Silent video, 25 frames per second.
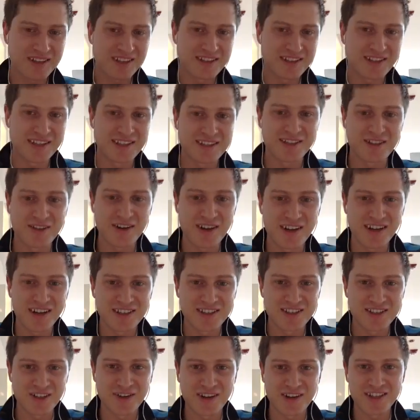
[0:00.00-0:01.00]
that that's a great
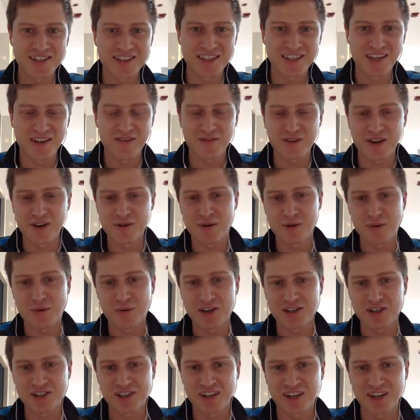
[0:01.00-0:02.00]
it's a great city for anyone
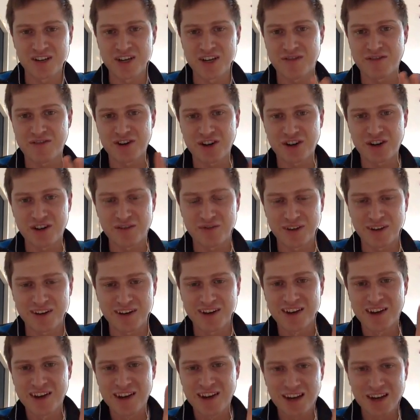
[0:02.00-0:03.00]
watching here. Never heard of
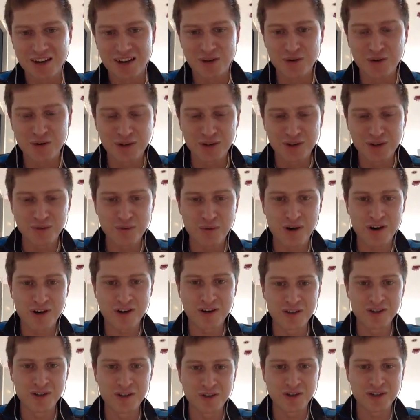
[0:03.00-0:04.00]
it? Google
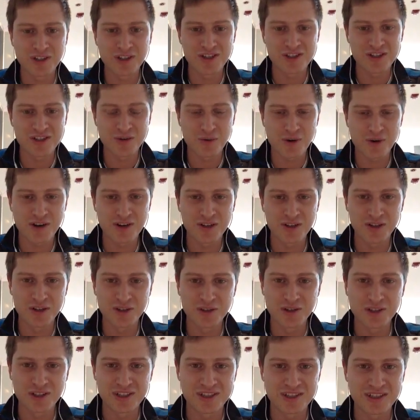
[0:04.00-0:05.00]
Waterloo, Kitchener
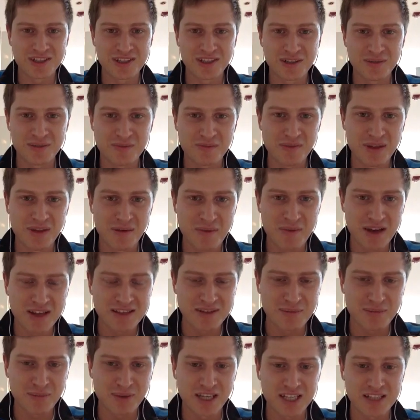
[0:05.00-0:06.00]
Waterloo. It's an
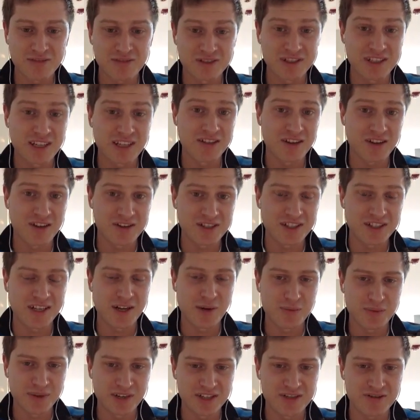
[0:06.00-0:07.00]
amazing place for technology
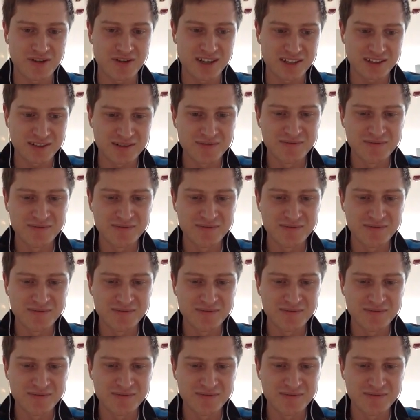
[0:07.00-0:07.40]
companies, right?